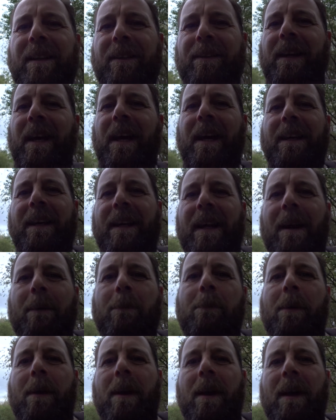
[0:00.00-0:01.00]
of getting an
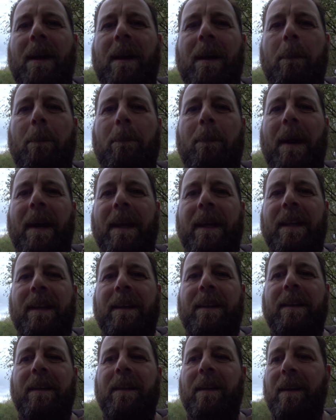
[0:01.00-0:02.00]
hammer out and
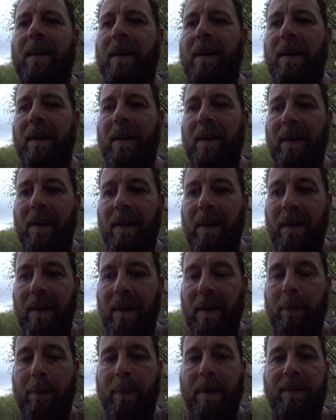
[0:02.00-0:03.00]
banging the
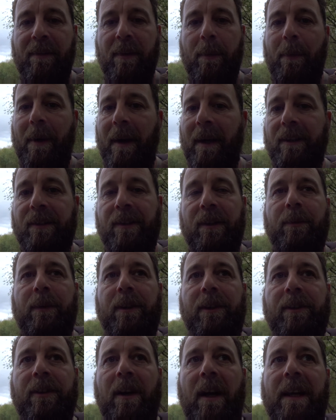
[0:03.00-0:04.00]
bivvy pegs in,
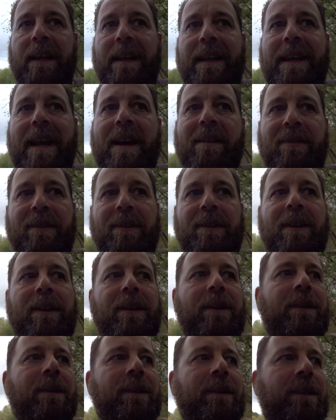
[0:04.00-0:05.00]
which I never
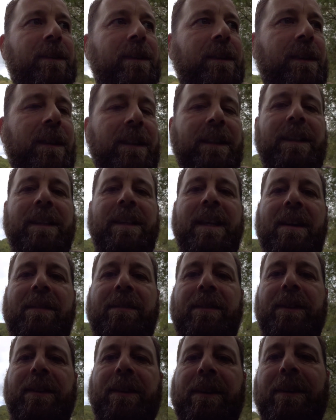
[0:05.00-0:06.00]
do
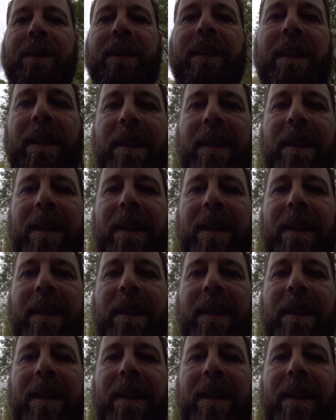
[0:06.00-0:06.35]
it,